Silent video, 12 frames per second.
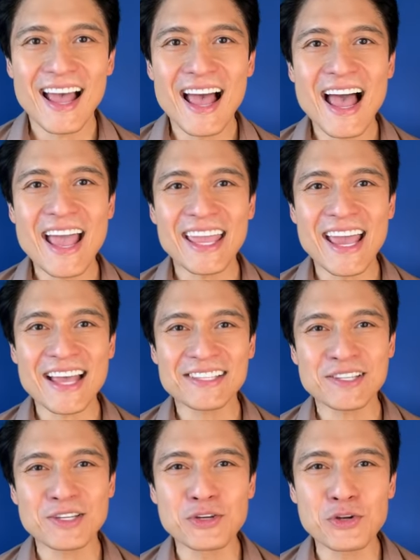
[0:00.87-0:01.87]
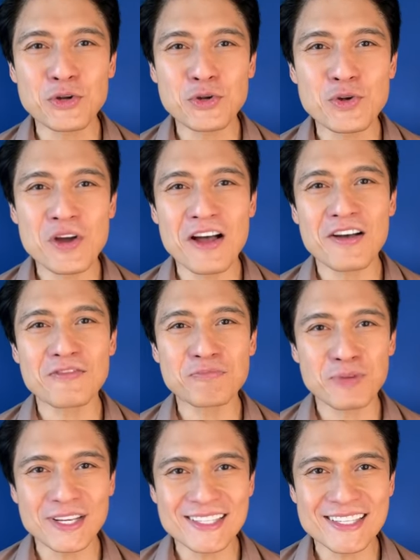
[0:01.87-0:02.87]
Hi, cast and crew of
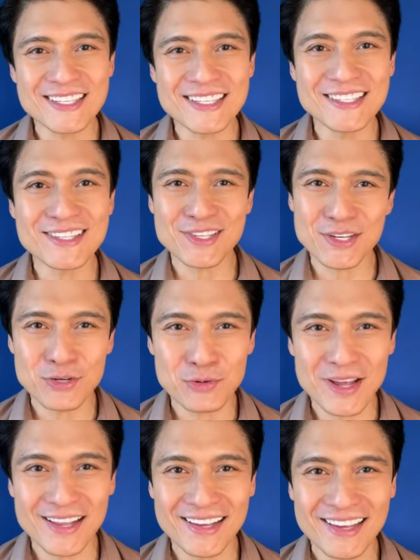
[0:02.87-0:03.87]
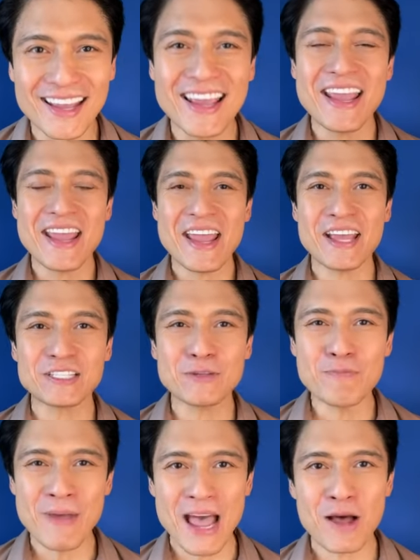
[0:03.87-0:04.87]
Princeton's Cinderella. It's
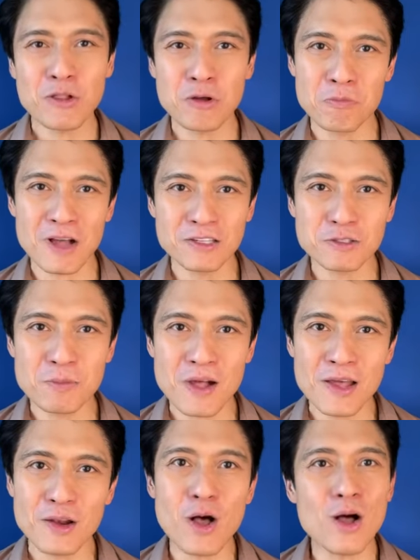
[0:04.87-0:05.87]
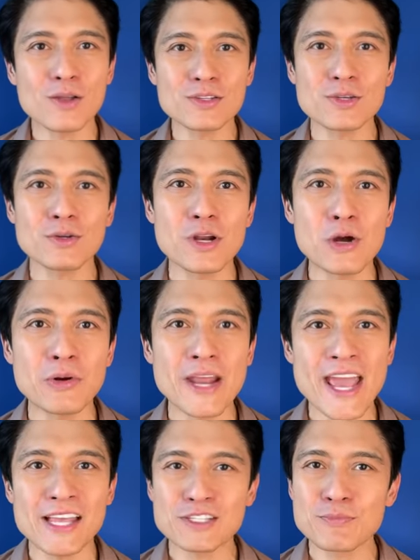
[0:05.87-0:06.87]
Paolo Montalban, also known
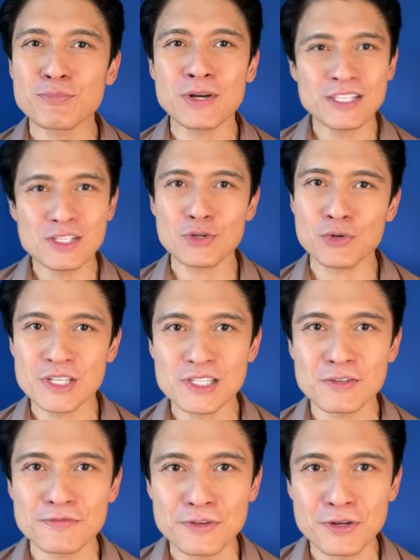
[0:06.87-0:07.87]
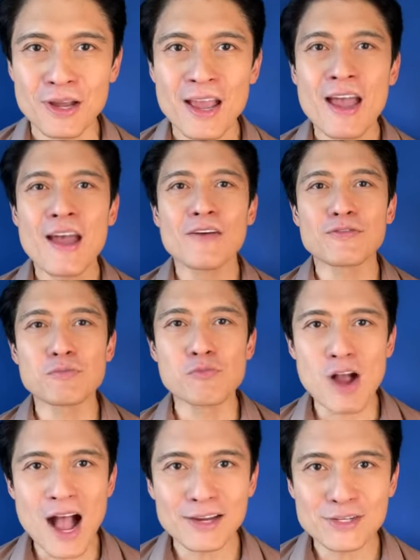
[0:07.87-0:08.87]
as Prince Christopher from
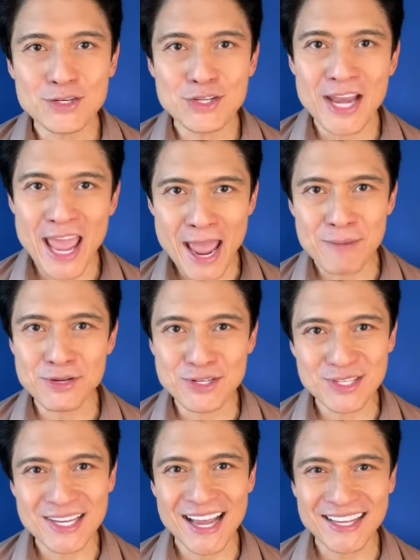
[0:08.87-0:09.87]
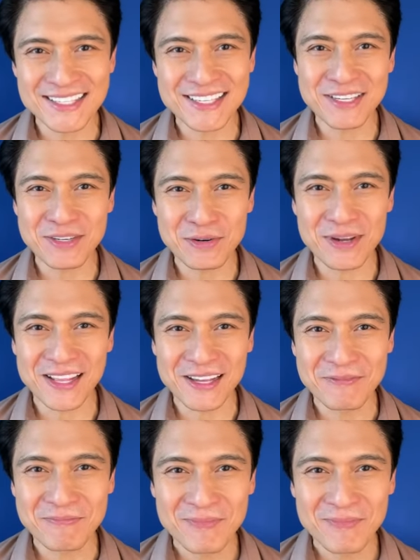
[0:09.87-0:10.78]
Rodgers and Hammerstein Cinderella.